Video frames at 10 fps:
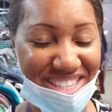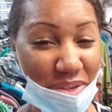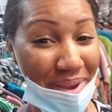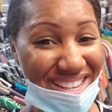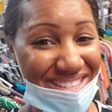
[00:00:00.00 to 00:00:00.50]

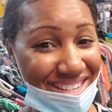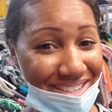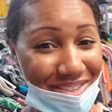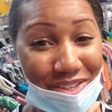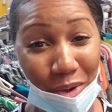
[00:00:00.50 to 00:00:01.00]
It's amazing.
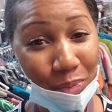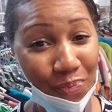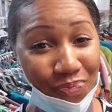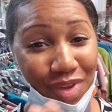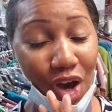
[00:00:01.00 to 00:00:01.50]
So,
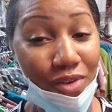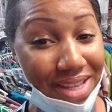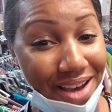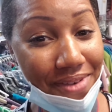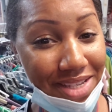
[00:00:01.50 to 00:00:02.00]

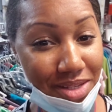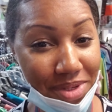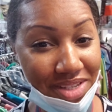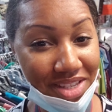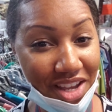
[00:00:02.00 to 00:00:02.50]
hopefully I'll find
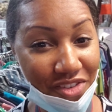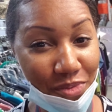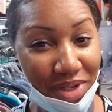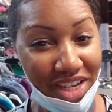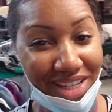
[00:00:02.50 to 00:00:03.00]
some good stuff,
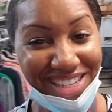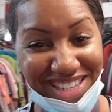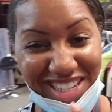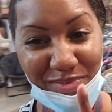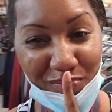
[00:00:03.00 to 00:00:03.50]
but
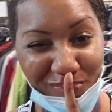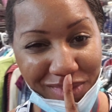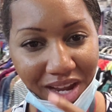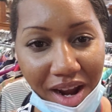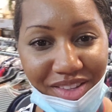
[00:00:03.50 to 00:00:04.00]
listen,
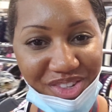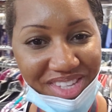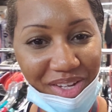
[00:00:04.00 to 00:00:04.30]
our little